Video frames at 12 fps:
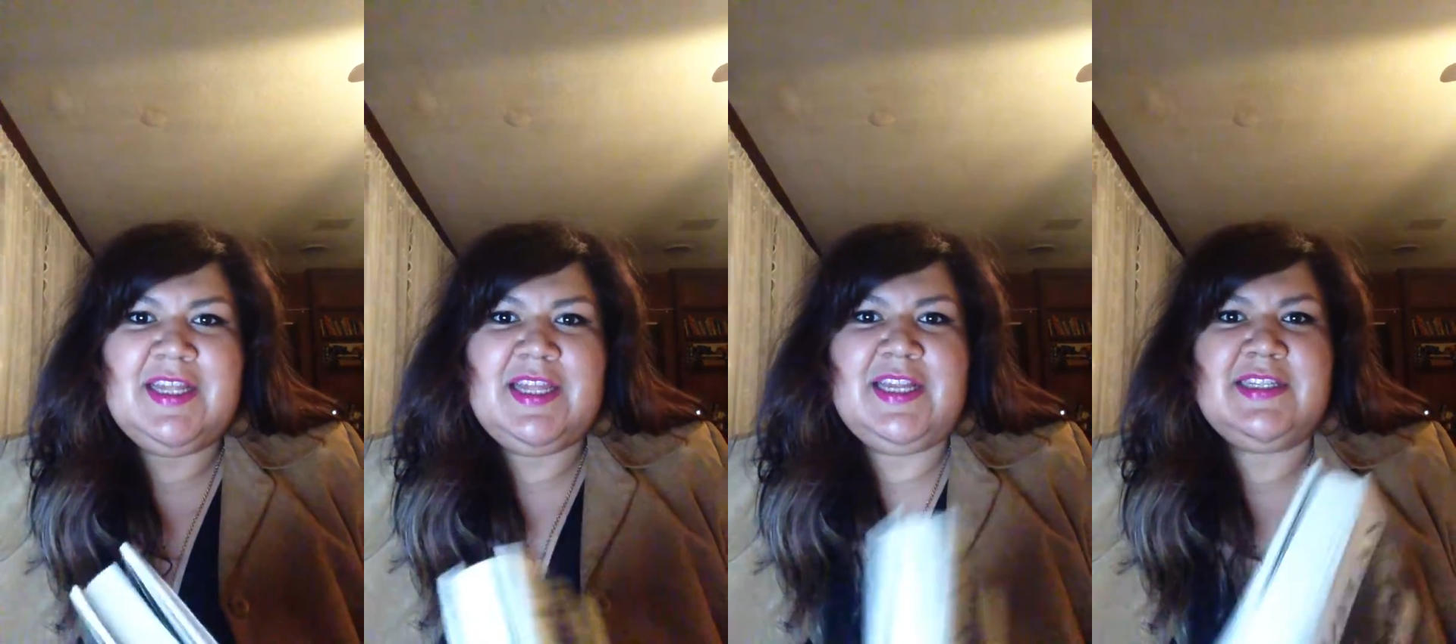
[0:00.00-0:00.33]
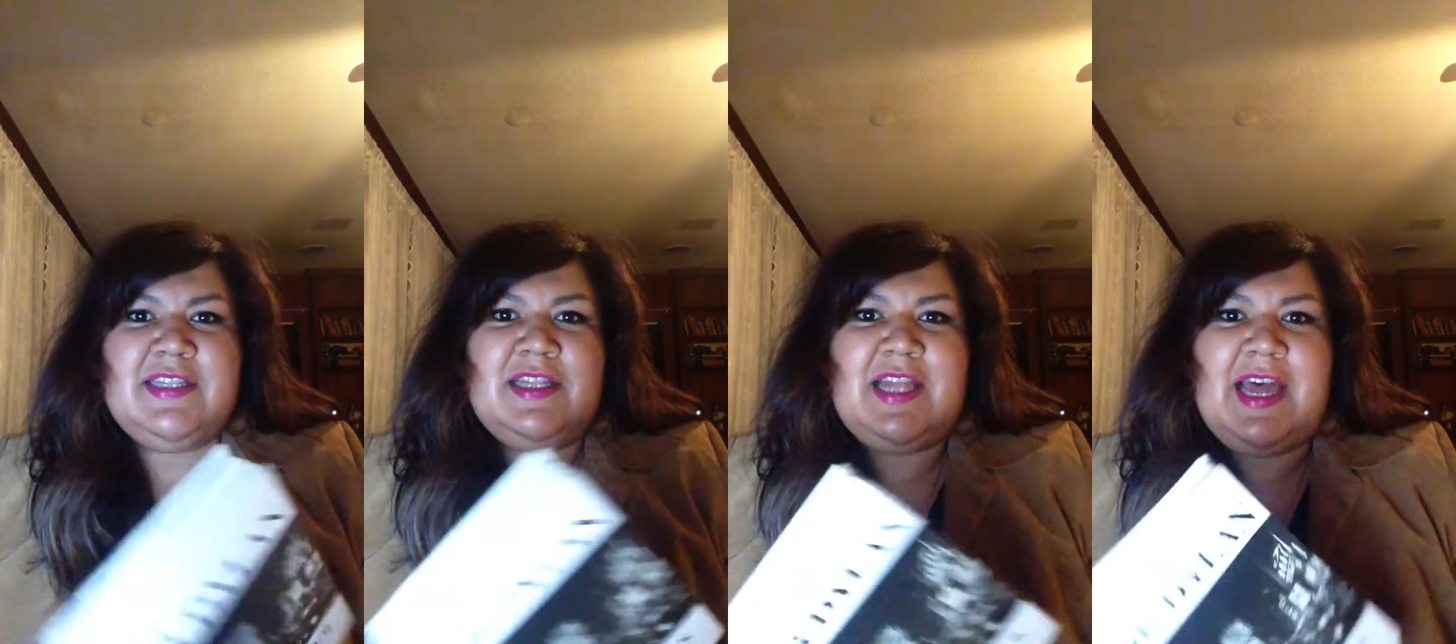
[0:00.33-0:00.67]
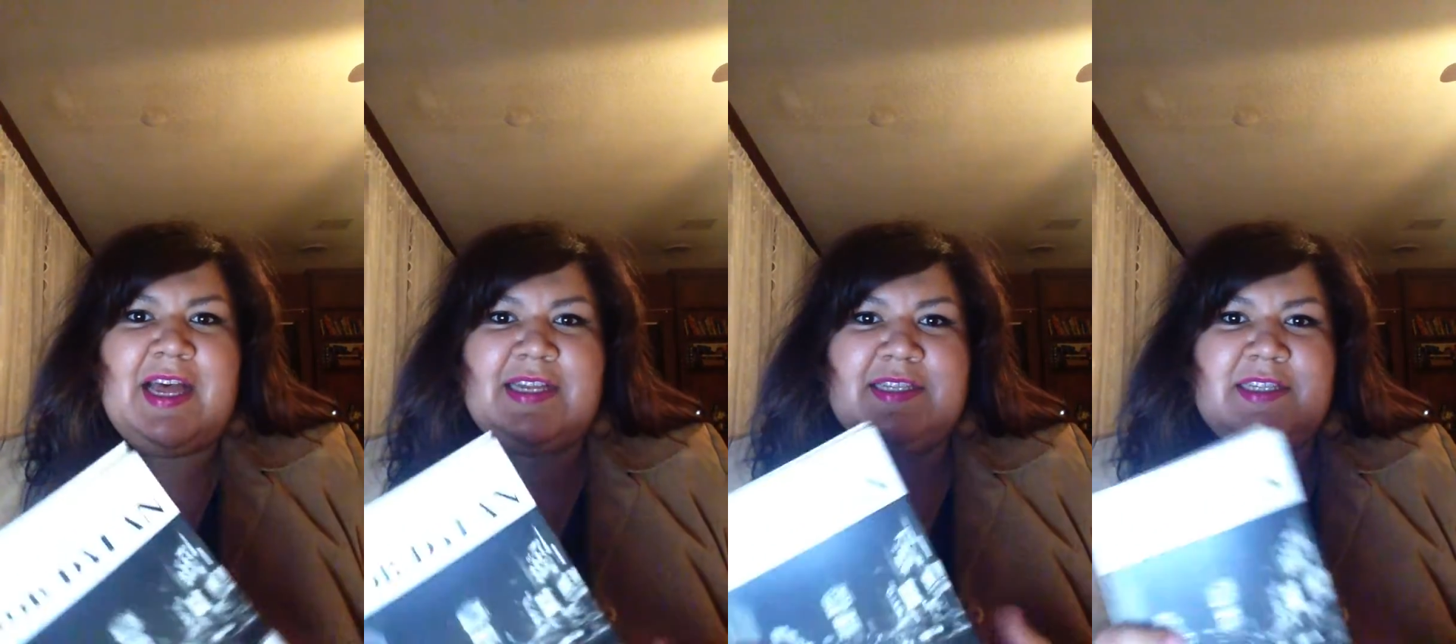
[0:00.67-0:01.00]
That is the
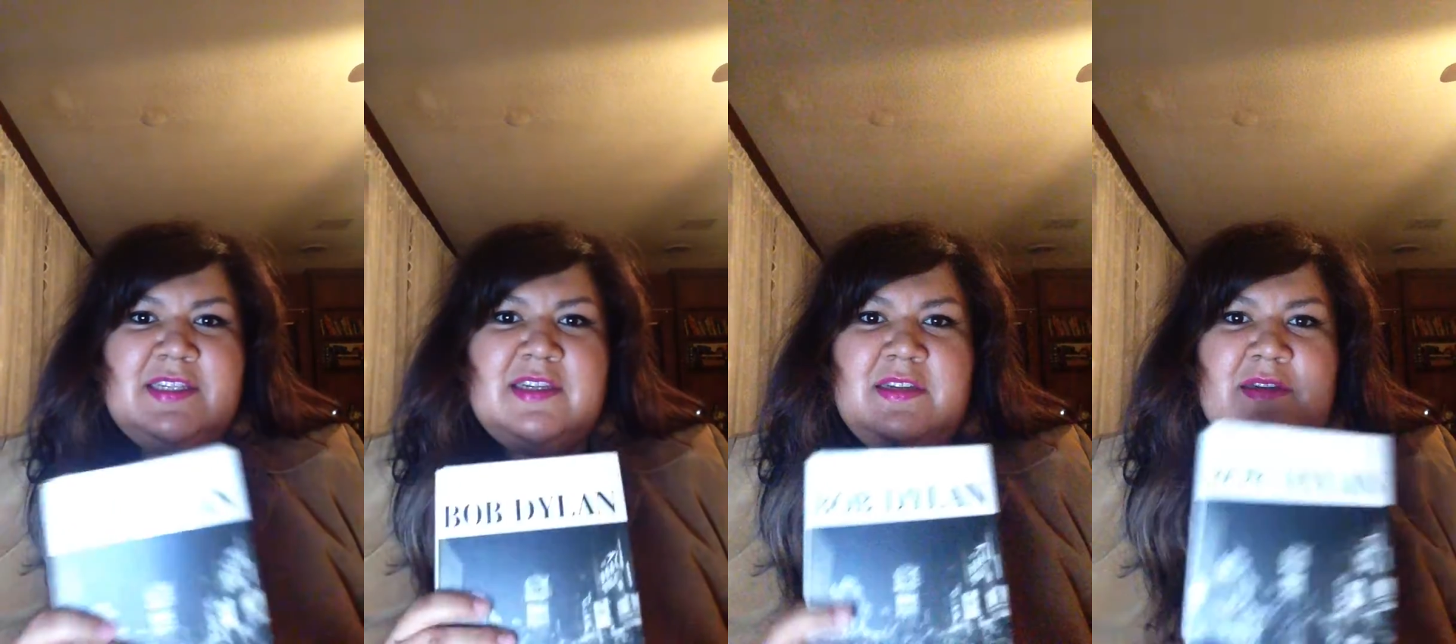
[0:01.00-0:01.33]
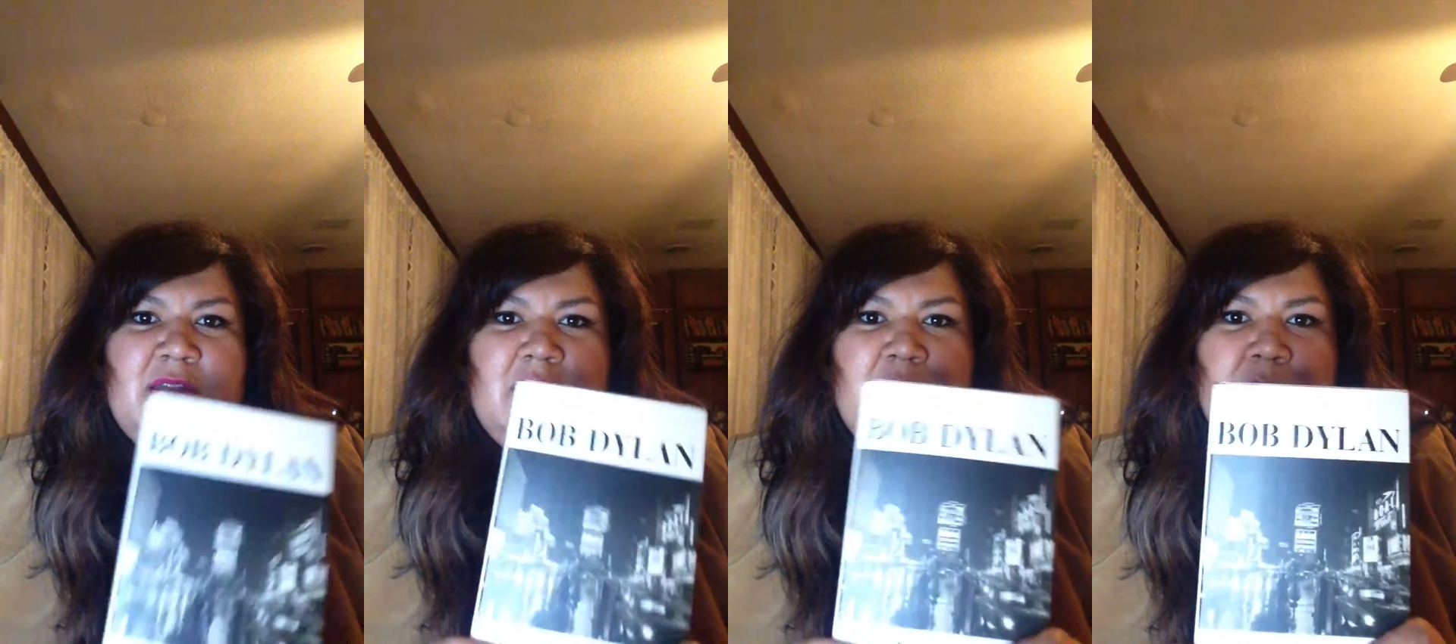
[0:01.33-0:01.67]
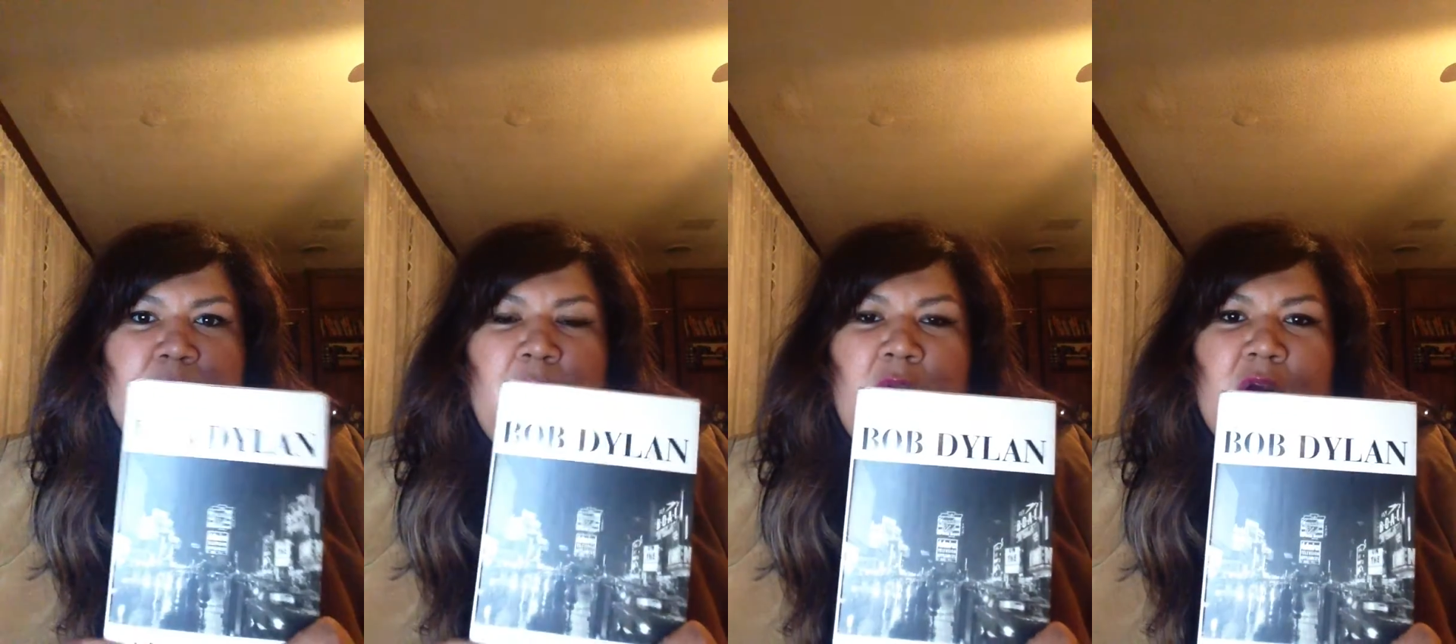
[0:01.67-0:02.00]
last
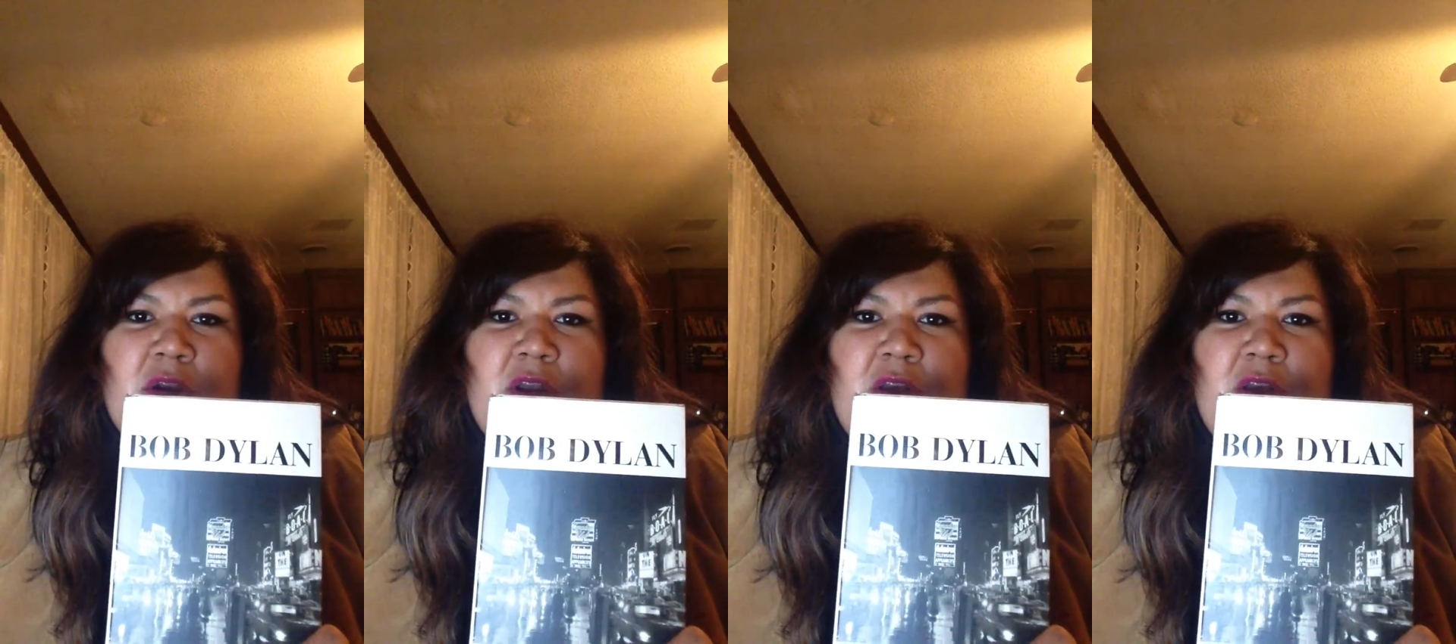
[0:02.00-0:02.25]
part